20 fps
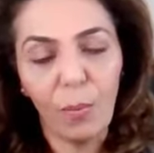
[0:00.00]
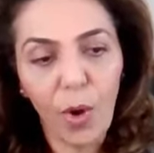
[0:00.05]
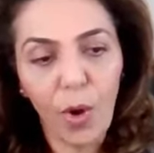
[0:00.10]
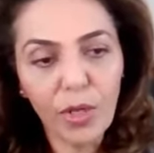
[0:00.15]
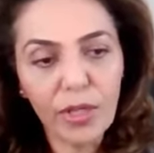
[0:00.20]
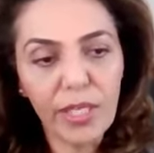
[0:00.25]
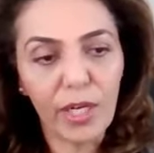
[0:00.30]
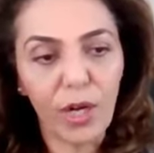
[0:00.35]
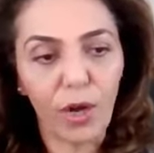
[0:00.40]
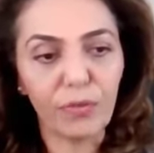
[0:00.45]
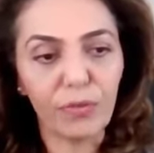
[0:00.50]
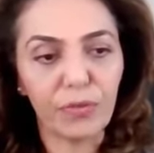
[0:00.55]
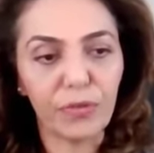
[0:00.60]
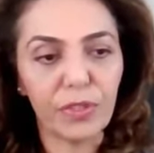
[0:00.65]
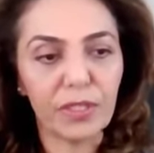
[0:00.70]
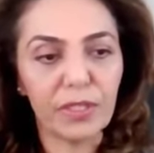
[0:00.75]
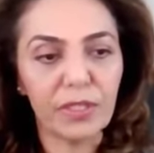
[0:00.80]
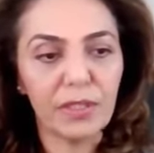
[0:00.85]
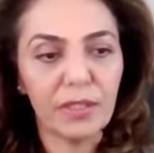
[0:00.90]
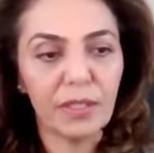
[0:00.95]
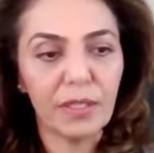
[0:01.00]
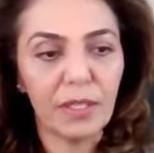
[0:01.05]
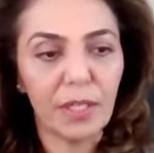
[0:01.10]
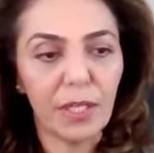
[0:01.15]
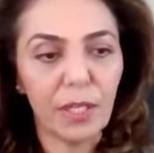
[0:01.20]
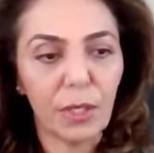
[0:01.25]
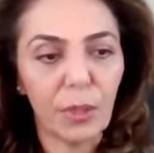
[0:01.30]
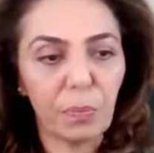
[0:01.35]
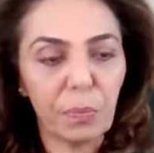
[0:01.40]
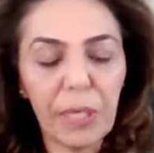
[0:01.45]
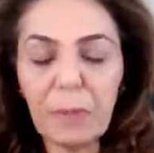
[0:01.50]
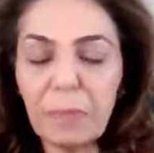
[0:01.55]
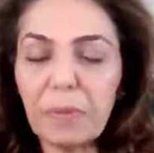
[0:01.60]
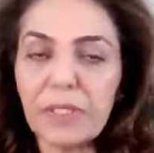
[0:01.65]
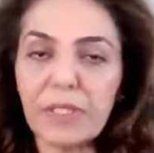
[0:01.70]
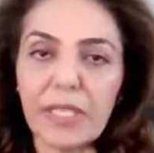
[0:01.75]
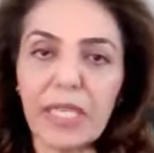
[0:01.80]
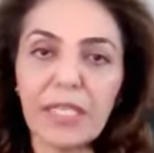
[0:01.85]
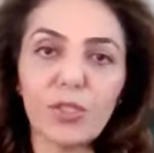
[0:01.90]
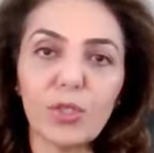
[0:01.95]
More than often,
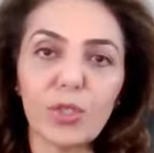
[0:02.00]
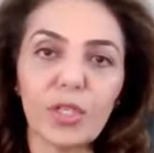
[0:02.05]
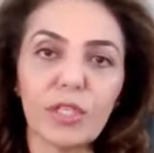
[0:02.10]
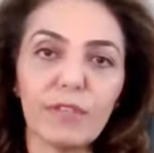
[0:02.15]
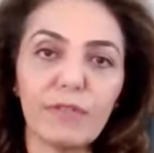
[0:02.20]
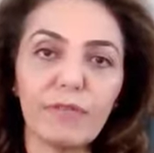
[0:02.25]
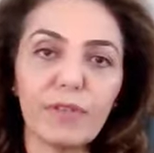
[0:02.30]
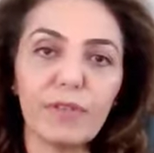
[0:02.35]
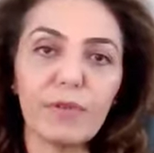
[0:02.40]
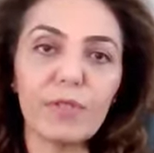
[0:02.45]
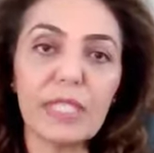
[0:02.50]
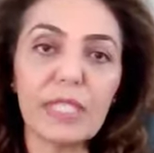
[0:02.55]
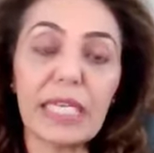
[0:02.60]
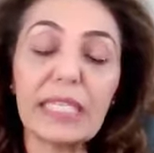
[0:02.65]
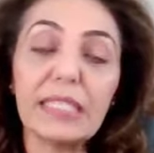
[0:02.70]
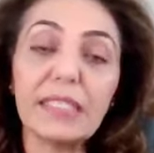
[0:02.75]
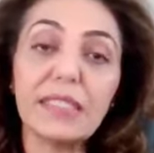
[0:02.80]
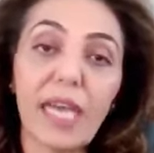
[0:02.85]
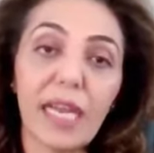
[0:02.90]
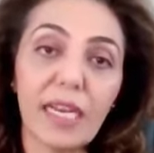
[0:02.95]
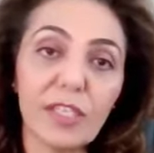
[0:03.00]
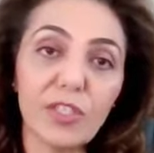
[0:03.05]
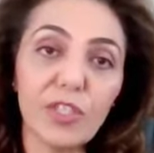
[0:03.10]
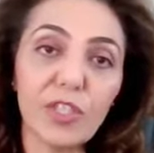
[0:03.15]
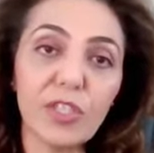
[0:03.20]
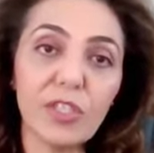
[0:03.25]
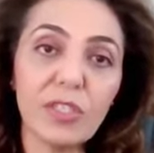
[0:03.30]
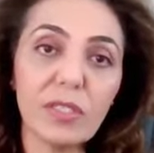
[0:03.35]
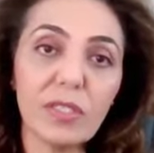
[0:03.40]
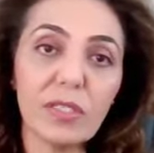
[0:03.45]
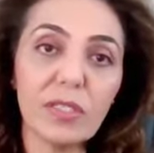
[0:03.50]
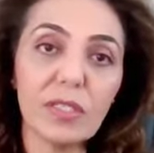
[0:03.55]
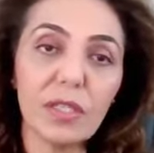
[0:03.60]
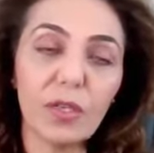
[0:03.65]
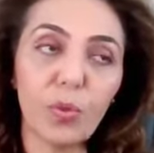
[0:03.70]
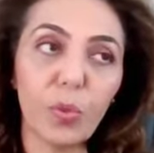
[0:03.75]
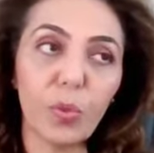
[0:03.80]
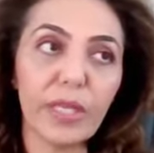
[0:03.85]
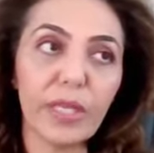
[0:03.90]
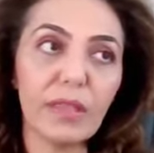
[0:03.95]
people tend to confuse intelligence
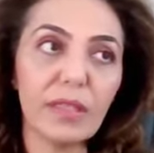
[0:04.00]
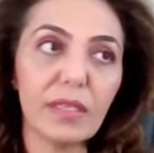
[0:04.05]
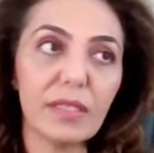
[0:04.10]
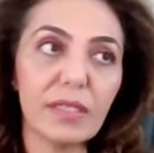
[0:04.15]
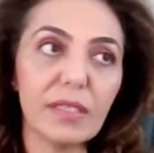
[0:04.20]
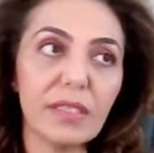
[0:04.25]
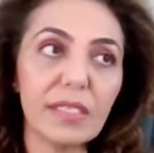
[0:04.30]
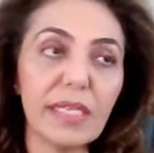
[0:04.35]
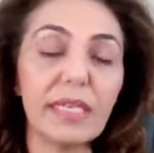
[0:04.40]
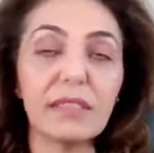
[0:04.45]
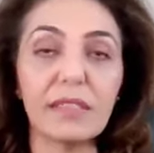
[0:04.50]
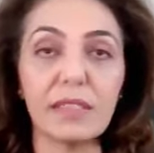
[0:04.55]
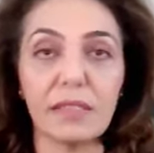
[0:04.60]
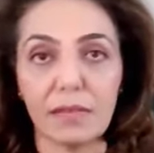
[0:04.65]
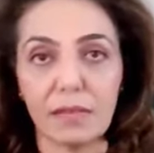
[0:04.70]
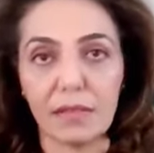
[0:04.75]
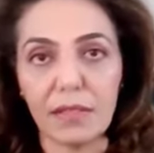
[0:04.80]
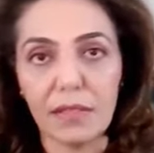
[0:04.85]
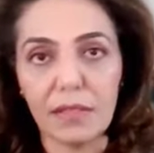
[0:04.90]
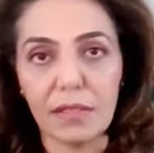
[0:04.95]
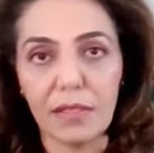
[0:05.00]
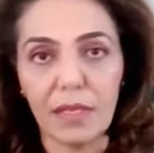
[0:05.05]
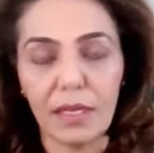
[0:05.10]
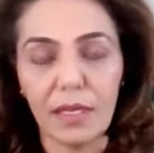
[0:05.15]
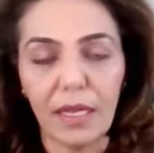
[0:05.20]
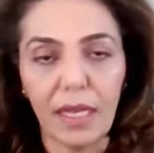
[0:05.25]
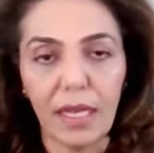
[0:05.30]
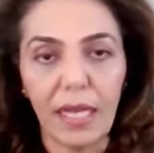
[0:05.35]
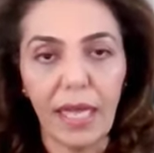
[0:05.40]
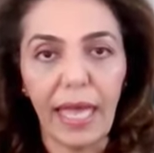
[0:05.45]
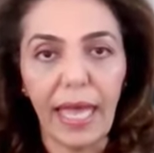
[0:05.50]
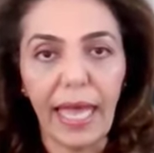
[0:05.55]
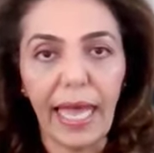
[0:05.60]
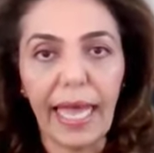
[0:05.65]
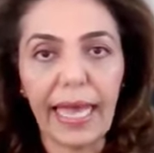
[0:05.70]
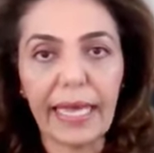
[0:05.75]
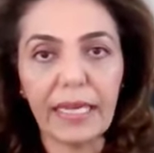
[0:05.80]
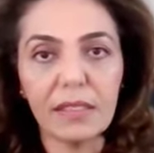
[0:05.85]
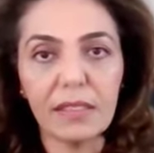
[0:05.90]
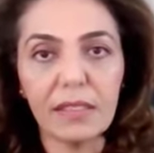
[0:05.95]
with sentience.
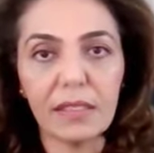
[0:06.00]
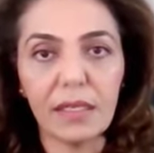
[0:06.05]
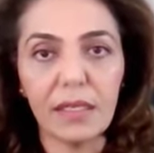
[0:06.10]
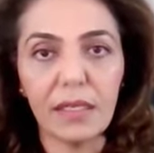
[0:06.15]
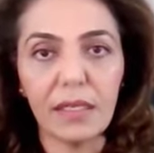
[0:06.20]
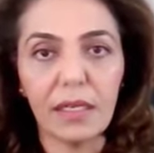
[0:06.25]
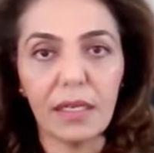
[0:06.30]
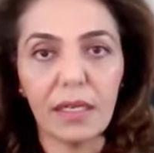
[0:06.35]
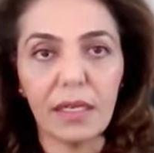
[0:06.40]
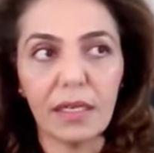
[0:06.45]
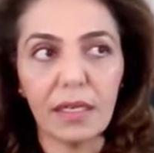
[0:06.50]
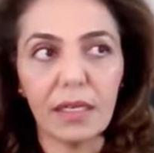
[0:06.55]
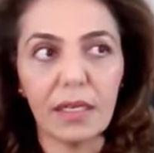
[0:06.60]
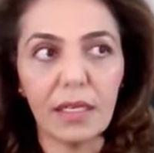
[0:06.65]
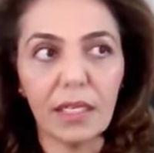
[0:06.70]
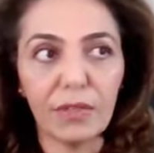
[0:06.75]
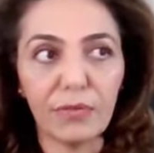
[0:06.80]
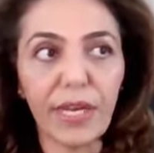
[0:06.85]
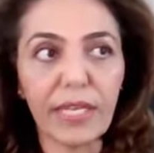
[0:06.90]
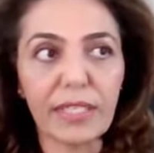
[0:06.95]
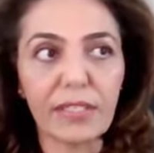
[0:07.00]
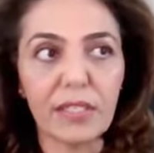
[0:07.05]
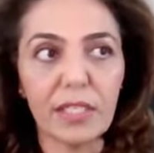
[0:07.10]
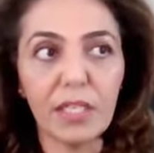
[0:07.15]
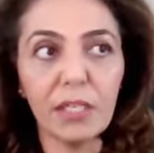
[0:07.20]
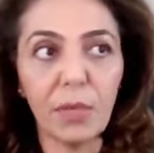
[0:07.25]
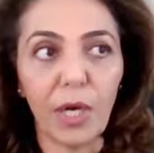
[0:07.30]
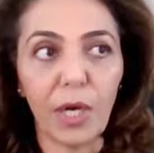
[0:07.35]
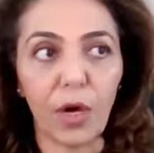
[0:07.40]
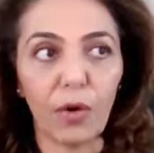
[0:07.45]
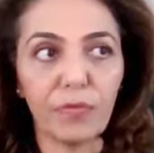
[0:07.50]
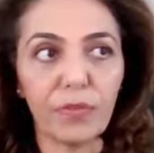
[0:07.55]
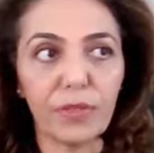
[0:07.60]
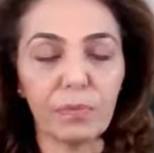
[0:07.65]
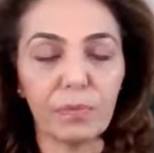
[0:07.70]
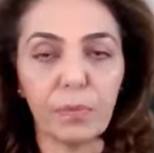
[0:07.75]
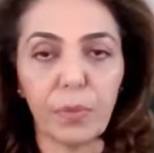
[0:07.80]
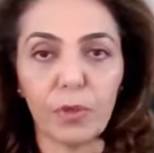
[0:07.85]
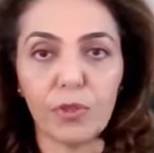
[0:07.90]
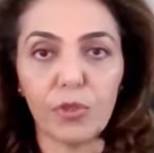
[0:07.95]
And in fact, cinema
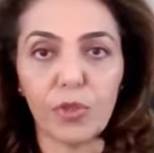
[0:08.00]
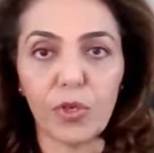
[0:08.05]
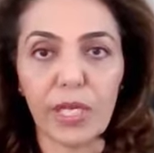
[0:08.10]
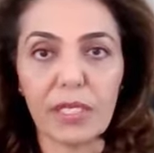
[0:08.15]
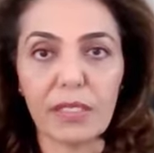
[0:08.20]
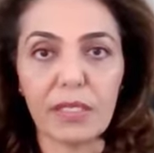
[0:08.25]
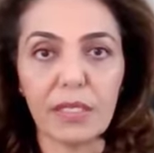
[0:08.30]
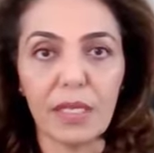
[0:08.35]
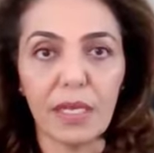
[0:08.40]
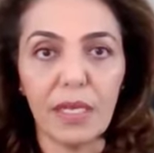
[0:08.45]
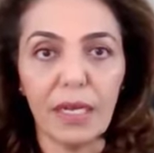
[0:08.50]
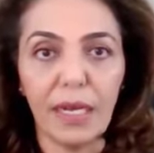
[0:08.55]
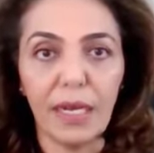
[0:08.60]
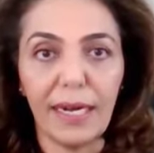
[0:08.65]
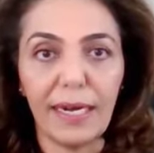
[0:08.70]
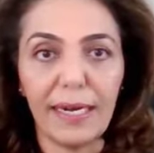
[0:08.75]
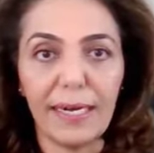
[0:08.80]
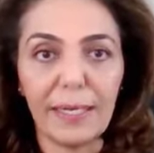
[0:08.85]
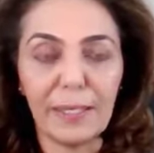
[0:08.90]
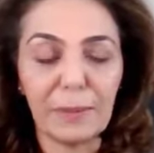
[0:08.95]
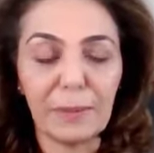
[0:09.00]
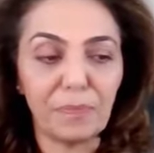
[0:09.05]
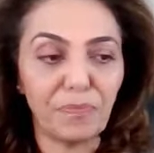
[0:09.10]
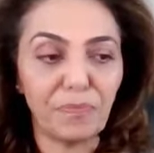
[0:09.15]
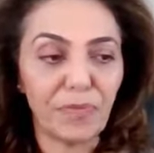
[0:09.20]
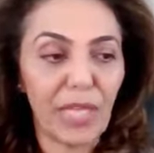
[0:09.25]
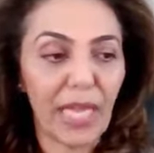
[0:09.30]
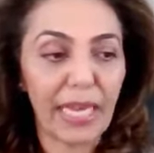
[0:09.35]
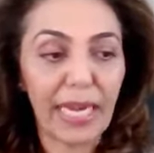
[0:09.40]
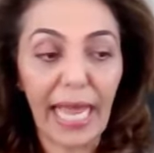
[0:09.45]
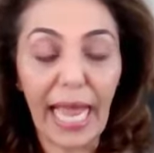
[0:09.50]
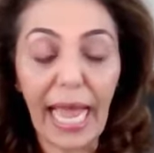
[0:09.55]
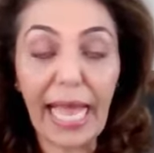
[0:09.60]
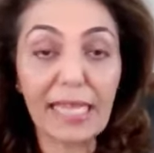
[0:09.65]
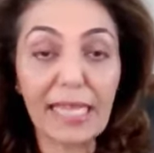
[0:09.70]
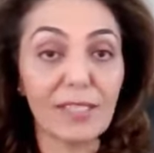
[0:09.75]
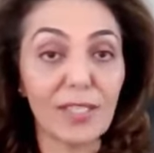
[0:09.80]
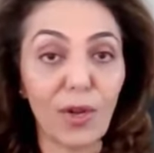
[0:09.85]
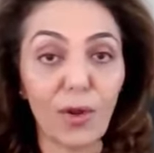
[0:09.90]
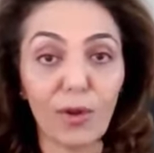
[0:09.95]
often portrays and
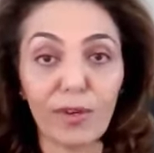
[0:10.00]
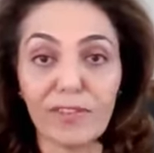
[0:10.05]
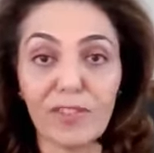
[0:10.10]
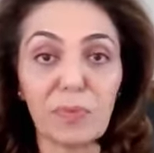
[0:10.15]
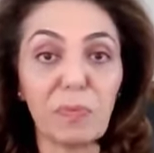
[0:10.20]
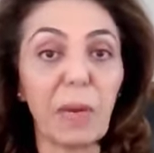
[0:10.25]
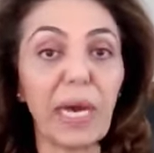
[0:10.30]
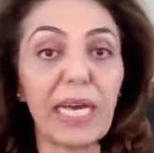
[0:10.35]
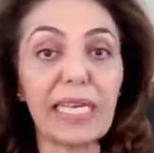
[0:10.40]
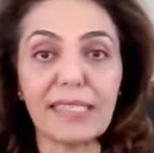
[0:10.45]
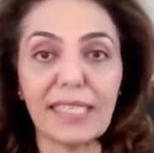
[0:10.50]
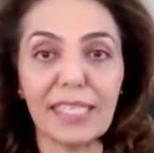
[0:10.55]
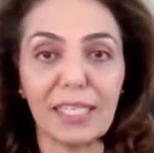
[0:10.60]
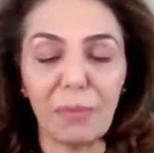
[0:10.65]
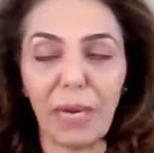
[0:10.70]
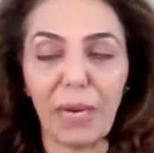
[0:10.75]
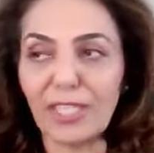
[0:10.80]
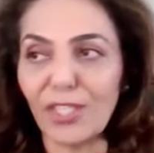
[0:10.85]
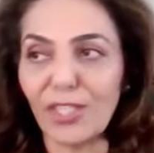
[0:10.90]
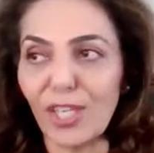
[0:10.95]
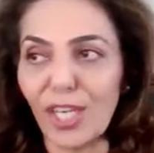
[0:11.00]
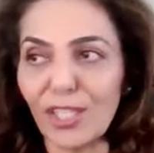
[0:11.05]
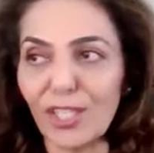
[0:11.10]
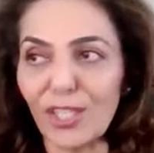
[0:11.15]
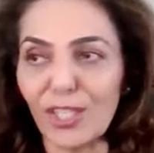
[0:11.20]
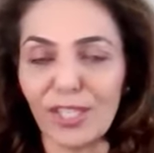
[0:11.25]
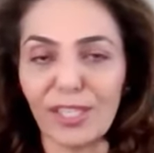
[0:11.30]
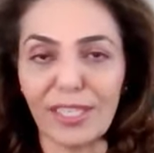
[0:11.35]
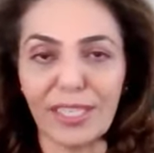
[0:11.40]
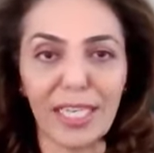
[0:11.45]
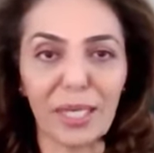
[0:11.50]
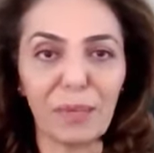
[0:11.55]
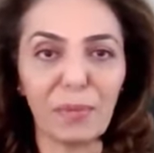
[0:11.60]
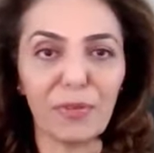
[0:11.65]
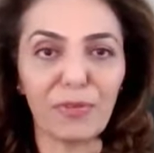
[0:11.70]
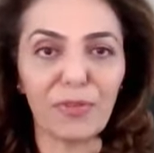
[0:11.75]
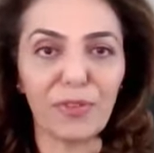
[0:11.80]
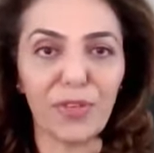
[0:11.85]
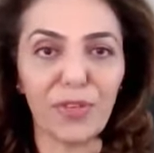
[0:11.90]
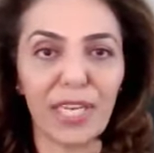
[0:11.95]
adds a lot of spice and imagination in the name
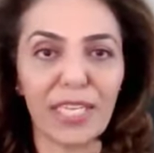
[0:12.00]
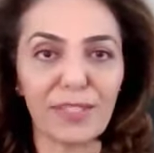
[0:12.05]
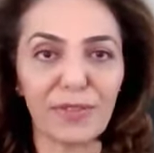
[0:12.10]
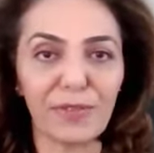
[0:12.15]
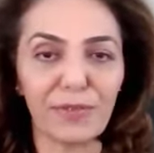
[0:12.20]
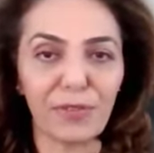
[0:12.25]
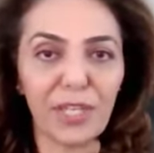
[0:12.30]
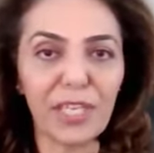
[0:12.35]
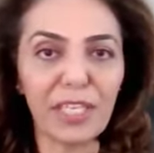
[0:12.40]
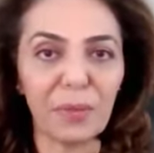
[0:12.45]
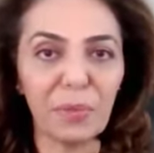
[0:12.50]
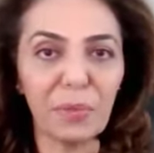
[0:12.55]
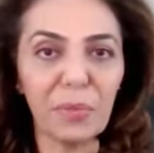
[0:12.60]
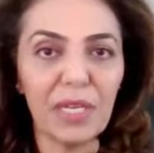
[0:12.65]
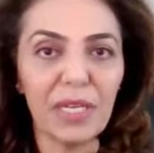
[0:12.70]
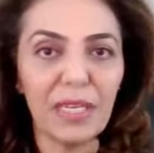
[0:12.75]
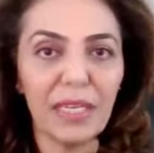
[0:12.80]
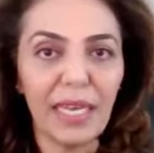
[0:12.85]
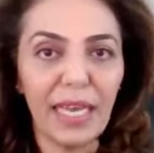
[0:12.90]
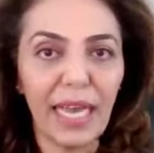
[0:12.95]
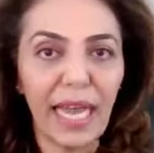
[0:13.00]
of creative freedom.